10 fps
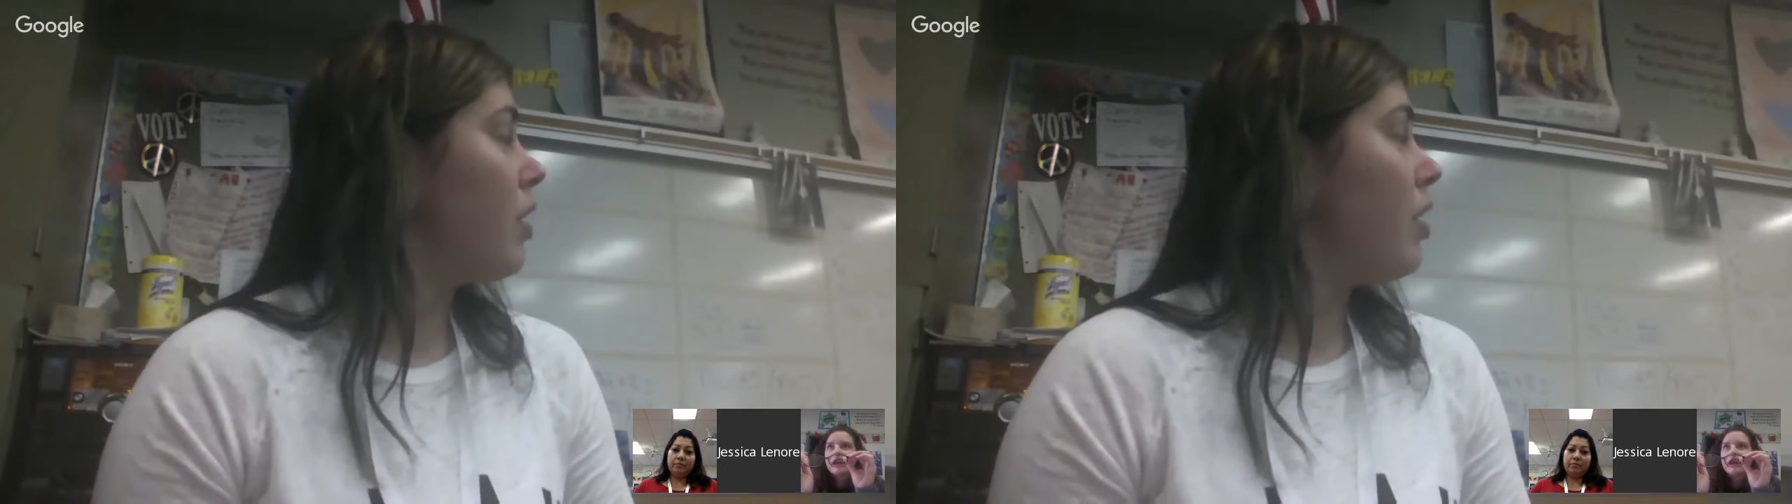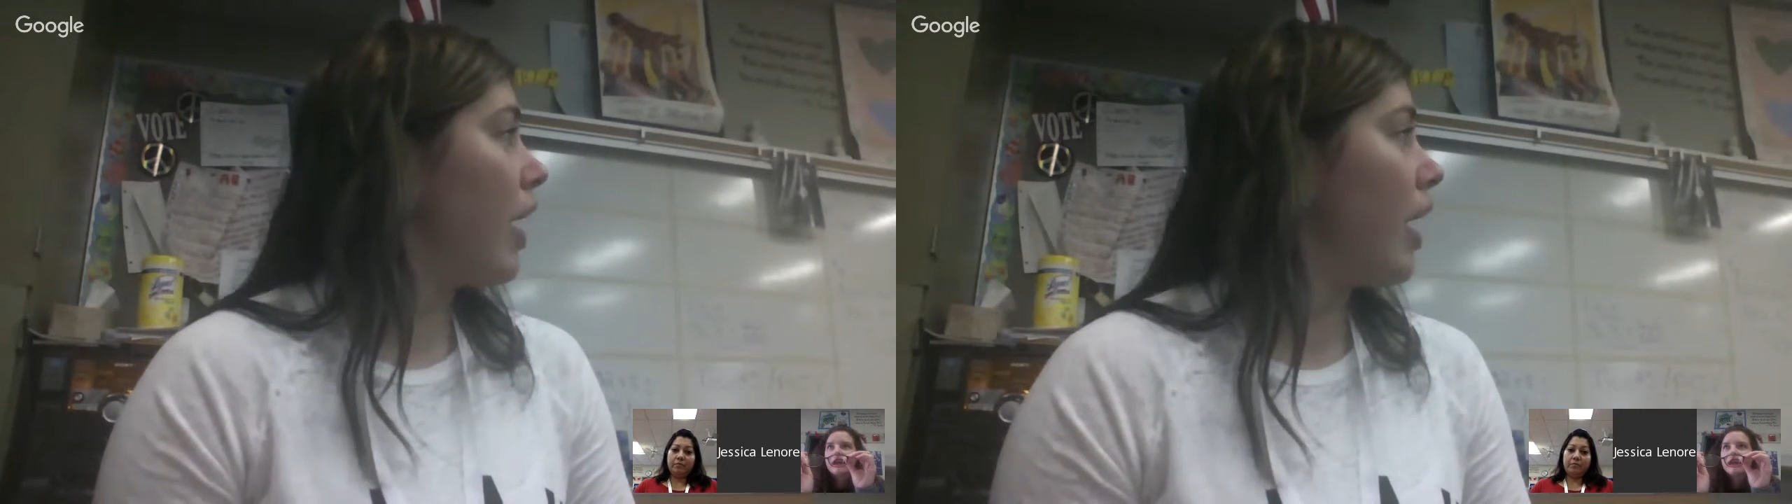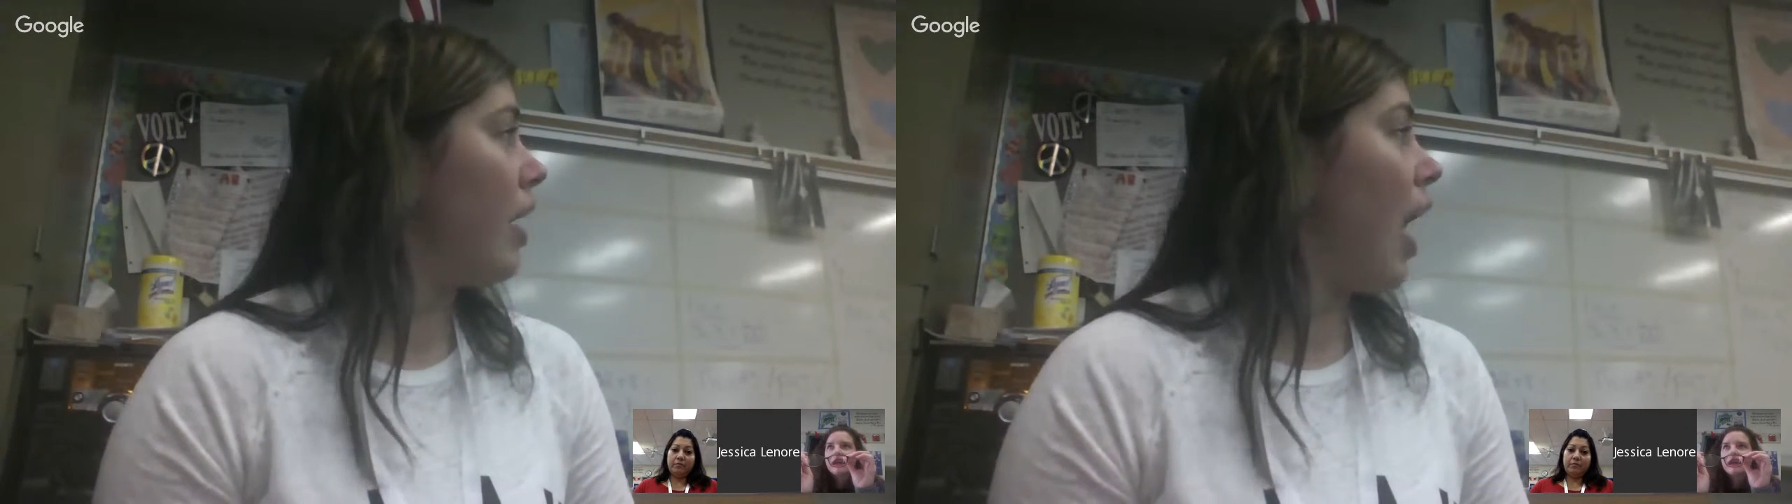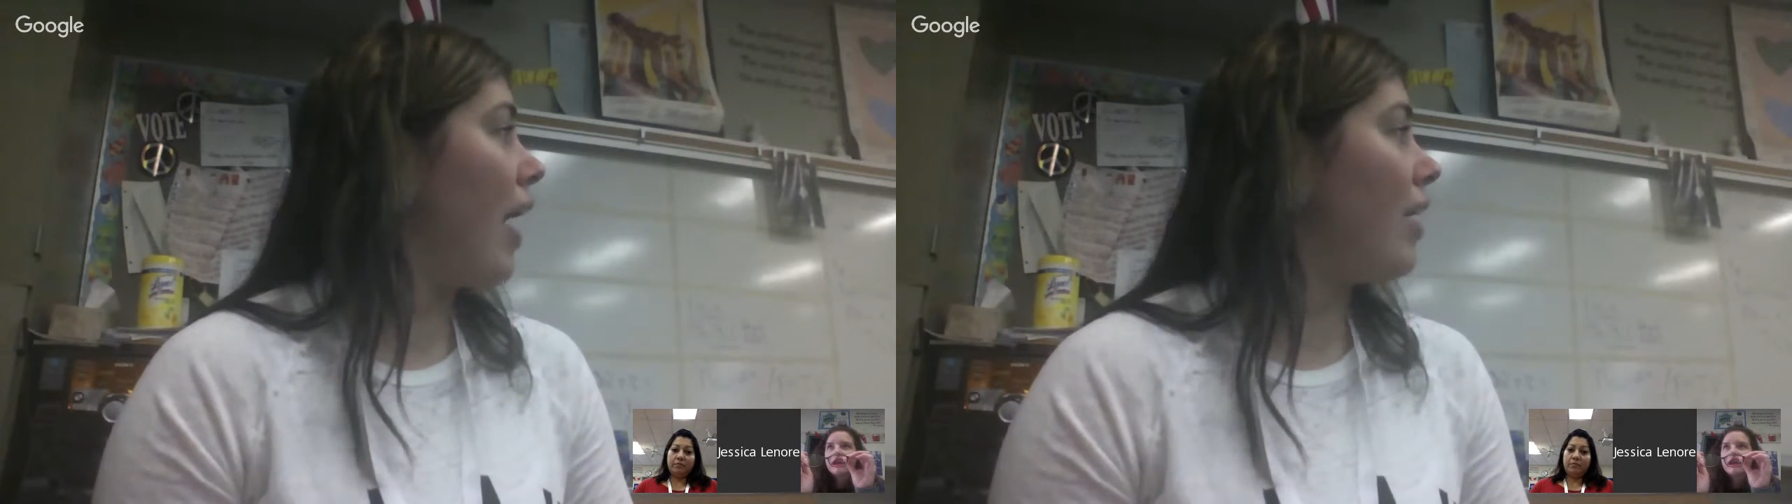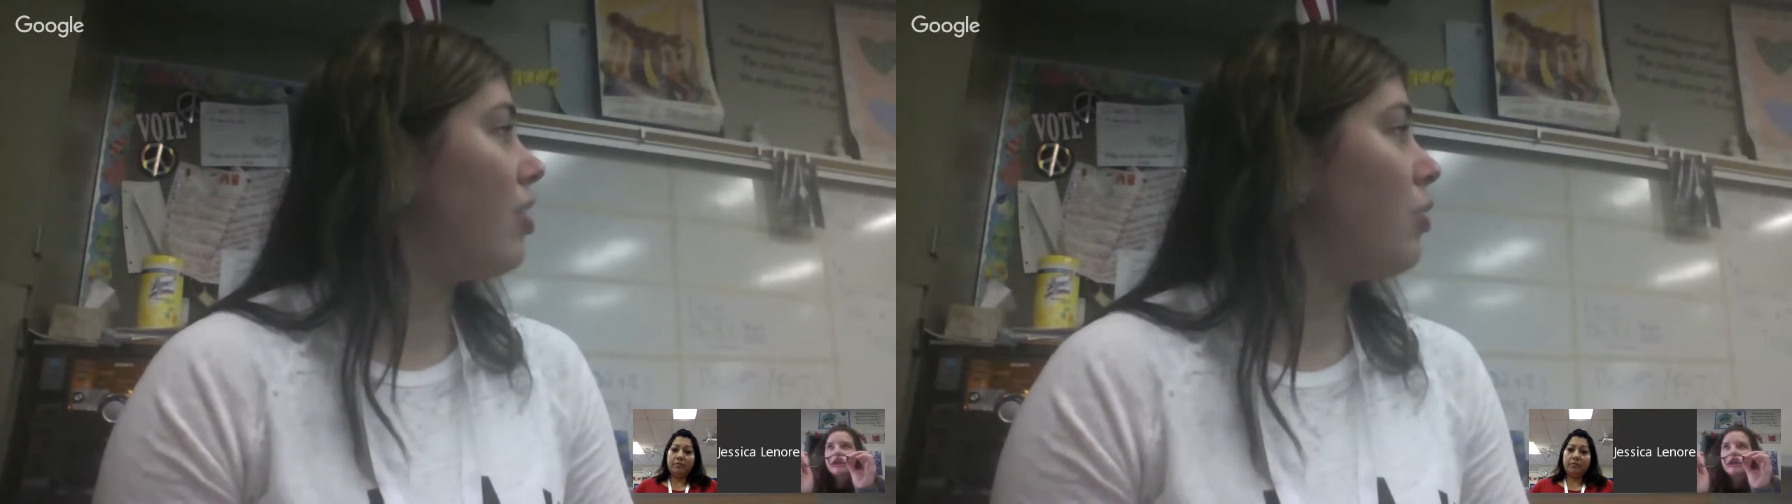And
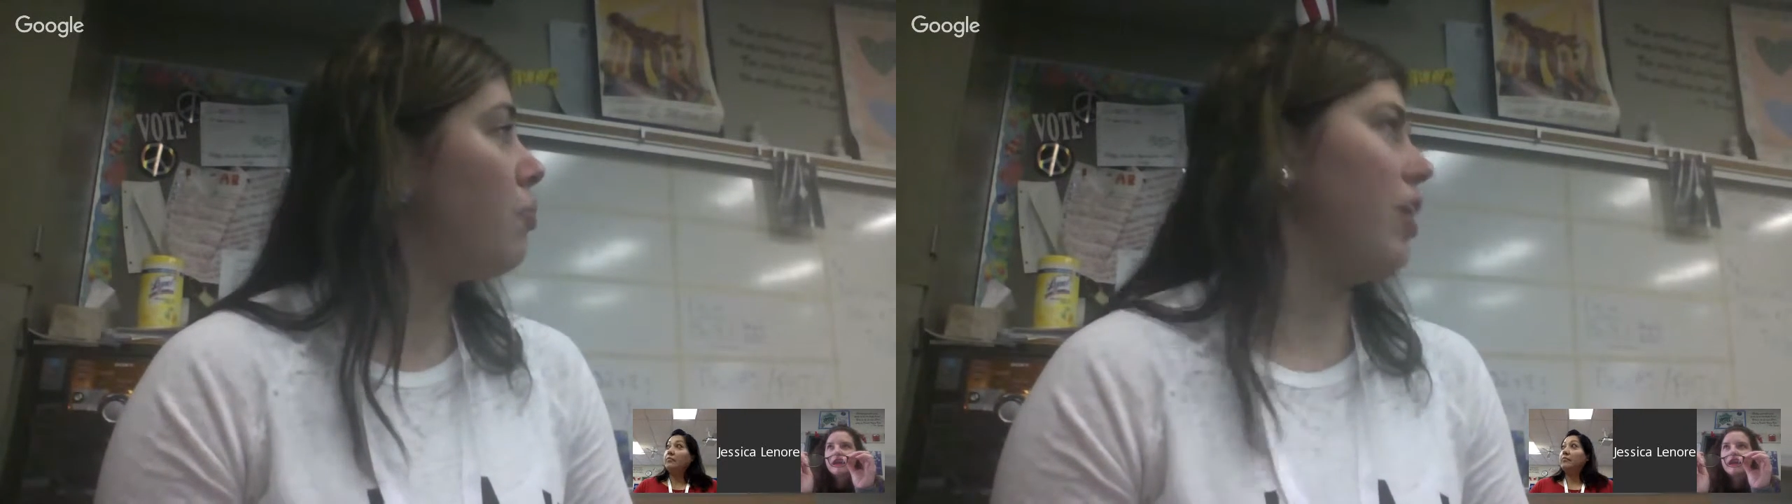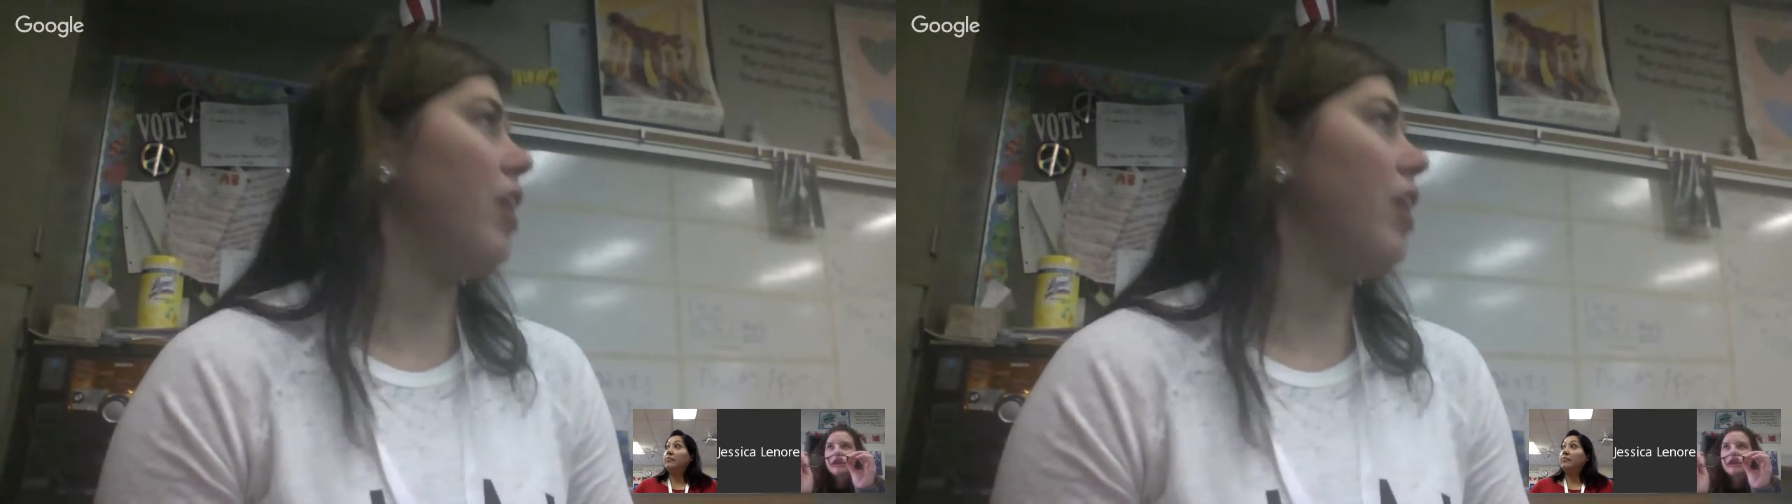I could put,